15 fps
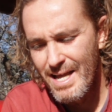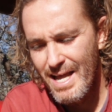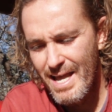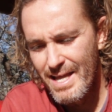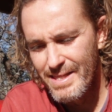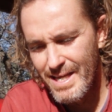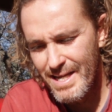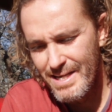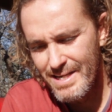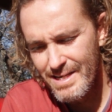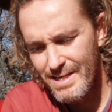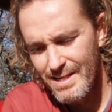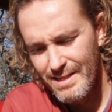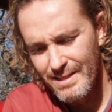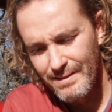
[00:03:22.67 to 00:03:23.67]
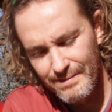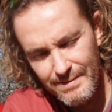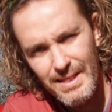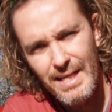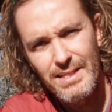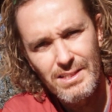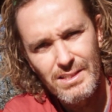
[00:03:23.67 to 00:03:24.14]
and then
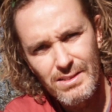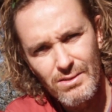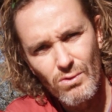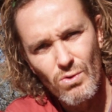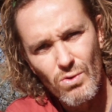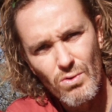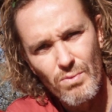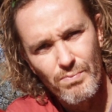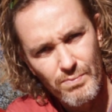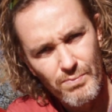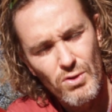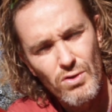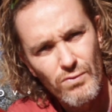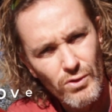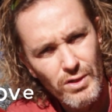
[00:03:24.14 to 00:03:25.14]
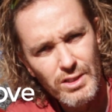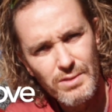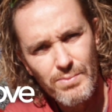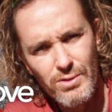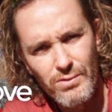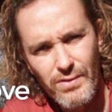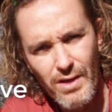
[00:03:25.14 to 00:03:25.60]
test or prove or
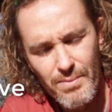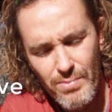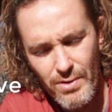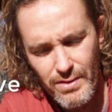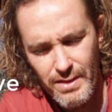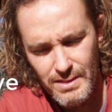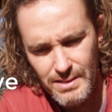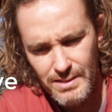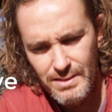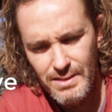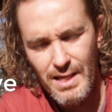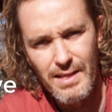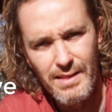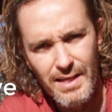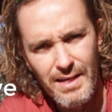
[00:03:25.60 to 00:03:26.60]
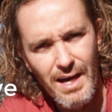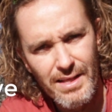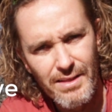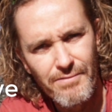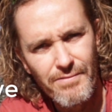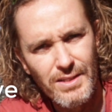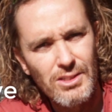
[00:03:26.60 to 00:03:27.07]
disprove the hypothesis, and then
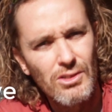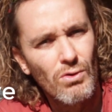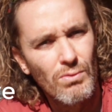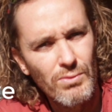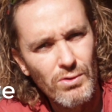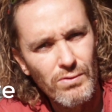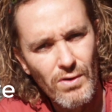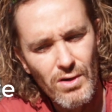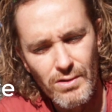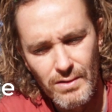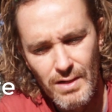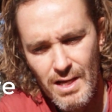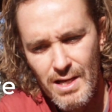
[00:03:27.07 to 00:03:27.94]
either fix it or move on.